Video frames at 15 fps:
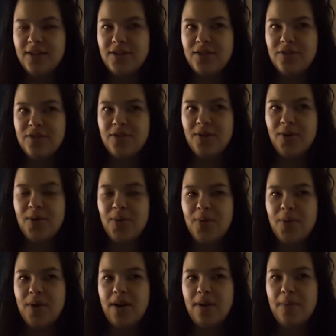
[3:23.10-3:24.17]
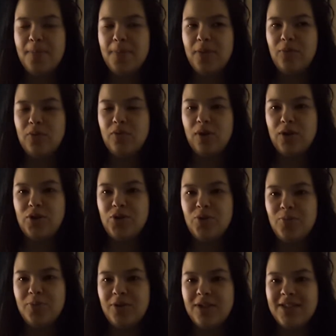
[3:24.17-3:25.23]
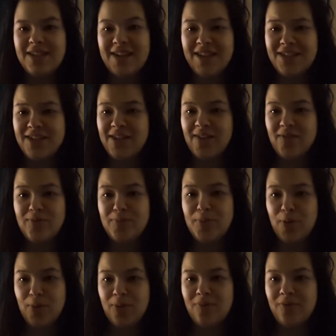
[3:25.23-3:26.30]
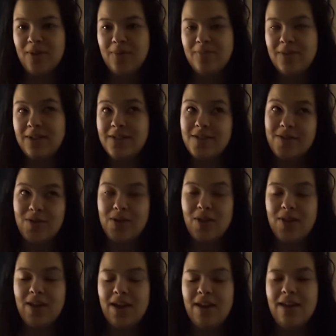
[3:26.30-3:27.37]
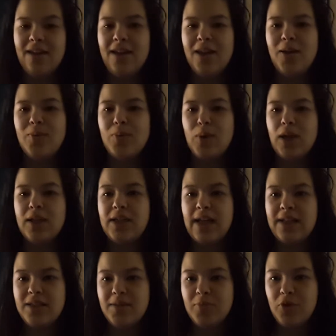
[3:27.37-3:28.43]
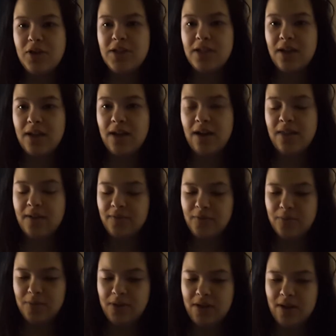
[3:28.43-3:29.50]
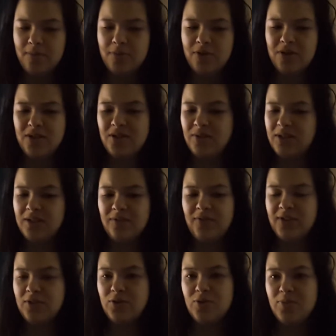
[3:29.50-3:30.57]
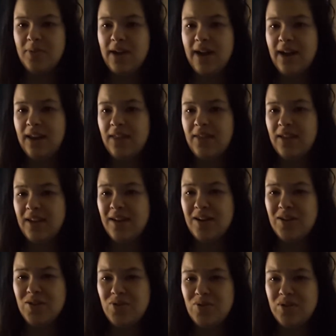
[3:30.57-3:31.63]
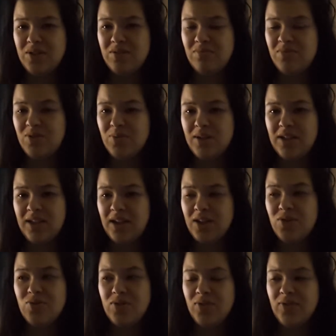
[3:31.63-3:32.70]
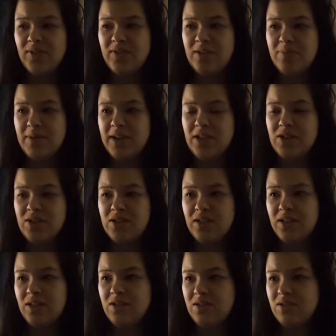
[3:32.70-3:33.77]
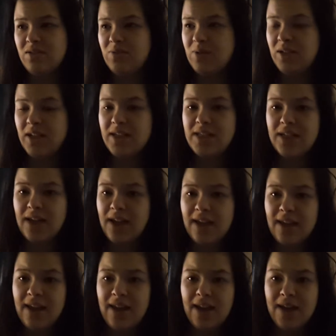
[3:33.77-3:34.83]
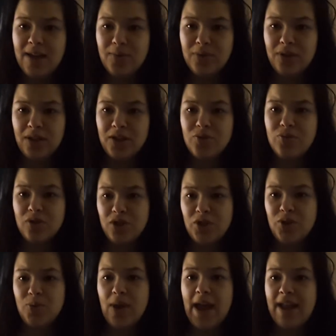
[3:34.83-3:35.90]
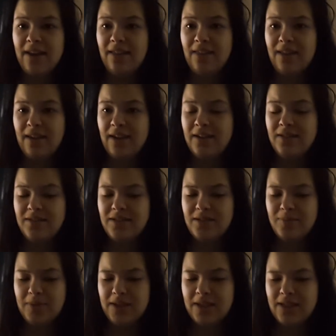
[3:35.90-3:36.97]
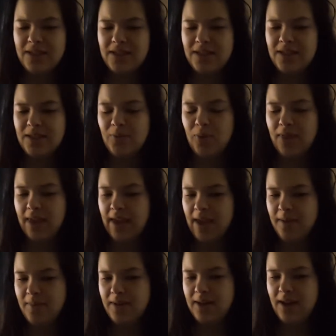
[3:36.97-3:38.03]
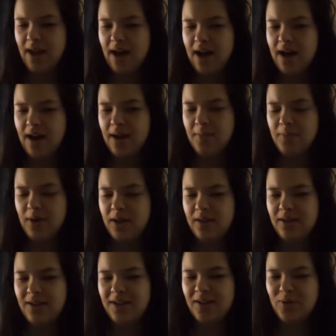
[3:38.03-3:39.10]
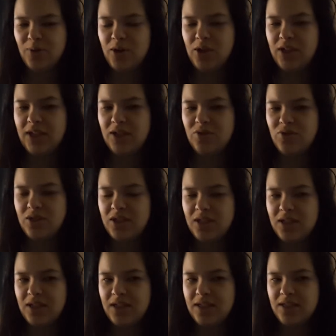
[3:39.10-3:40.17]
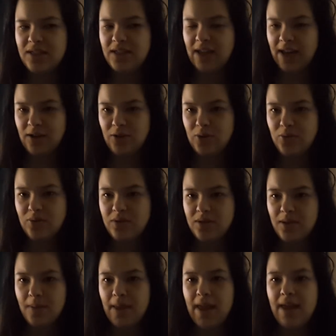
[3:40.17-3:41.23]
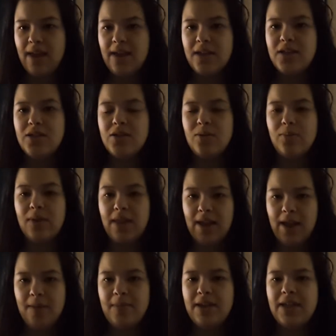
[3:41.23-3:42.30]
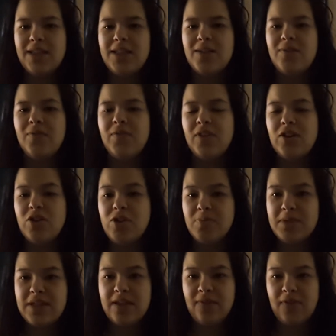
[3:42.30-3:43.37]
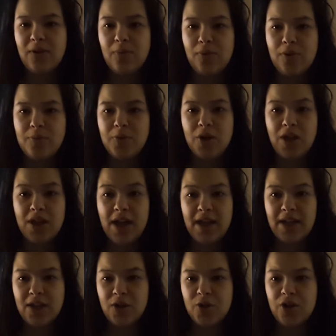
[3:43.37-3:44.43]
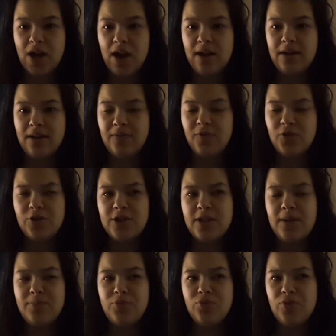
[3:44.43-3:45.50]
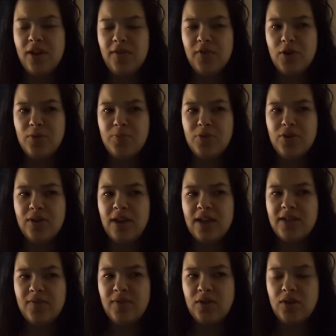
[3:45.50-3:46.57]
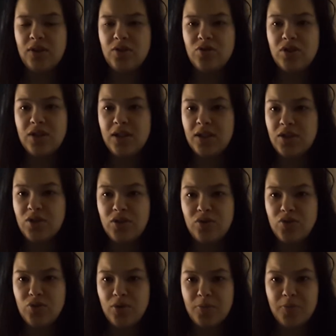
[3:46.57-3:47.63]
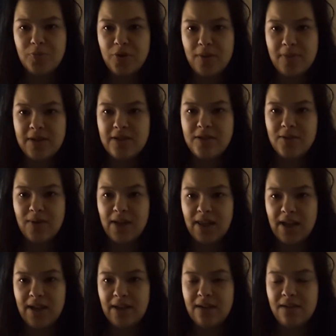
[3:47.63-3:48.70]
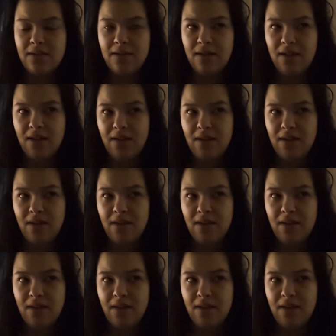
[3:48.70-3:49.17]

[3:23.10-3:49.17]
So we read two books and I DNF'd both of them, and so did they we read Anansi Boys. I got that from the library, so I didn't feel too bad. I think 120, 150 pages and I just realized that I would literally do anything else because with Gaiman, I'm rarely interested in standalones. So with Gaiman, it's very specific whether I'm going to like it or not. For example, Graveyard Book has a very interesting and enjoyable premise, so I like it.